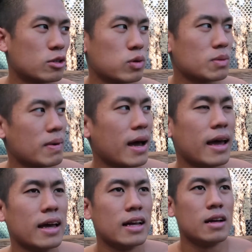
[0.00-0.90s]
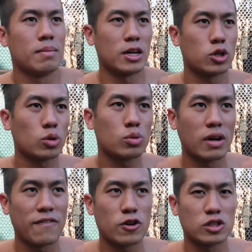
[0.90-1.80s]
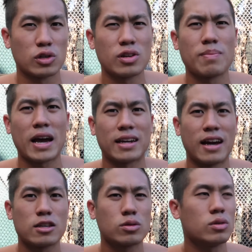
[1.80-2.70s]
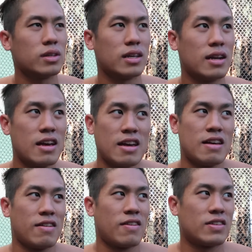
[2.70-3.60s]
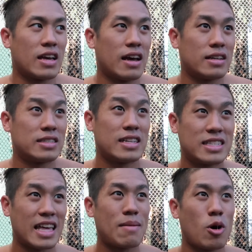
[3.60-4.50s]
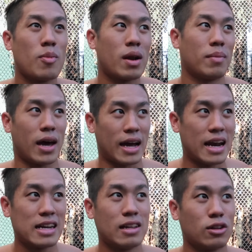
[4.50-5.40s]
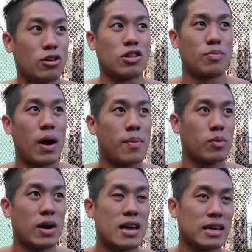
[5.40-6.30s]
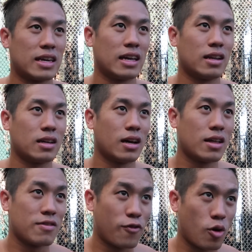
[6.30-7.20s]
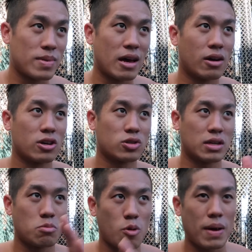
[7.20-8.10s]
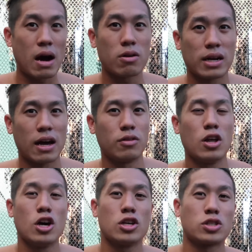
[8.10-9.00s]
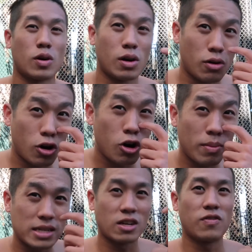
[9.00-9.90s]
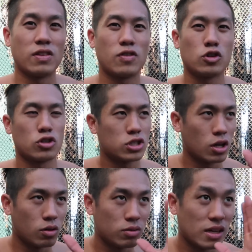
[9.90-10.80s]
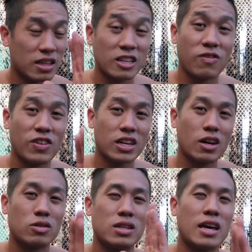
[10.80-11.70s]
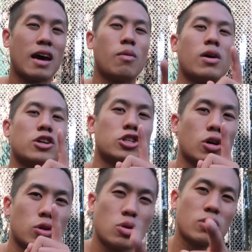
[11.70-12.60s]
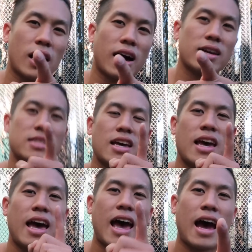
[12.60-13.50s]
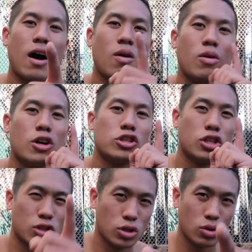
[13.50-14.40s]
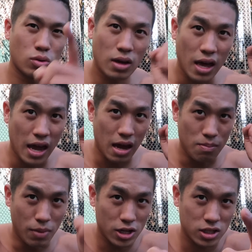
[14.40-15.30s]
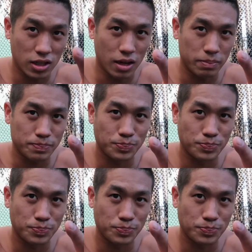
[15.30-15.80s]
tweaked my shoulder when I first learned it back in high school. And then since that moment, I'm like, I need to learn it the proper way and get the form down and also get more power down so I don't hurt myself in the future. So in this video today, I want to show you guys how to do a muscle up.